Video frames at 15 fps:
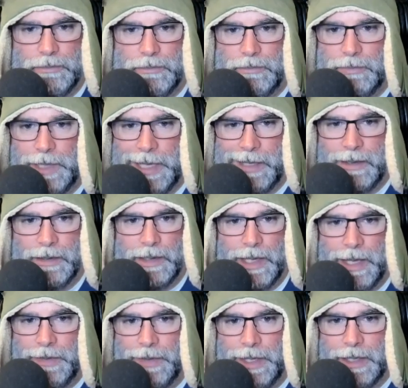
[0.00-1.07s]

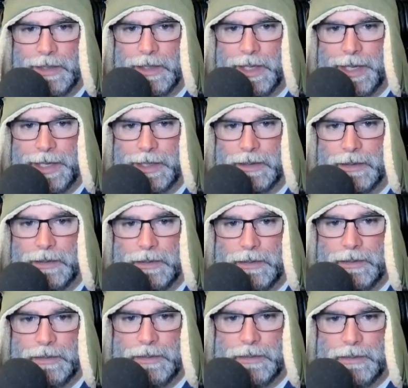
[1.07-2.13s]
and then like
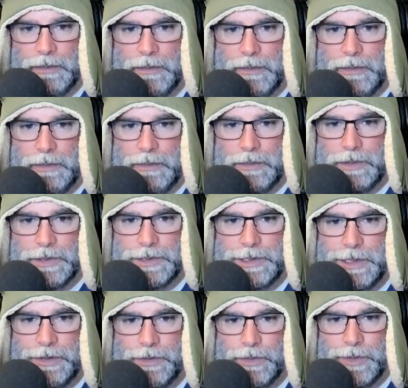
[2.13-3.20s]
just see
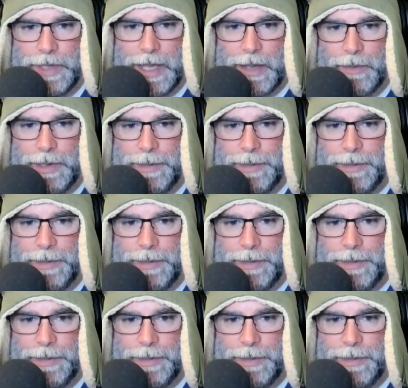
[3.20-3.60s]
through it that way.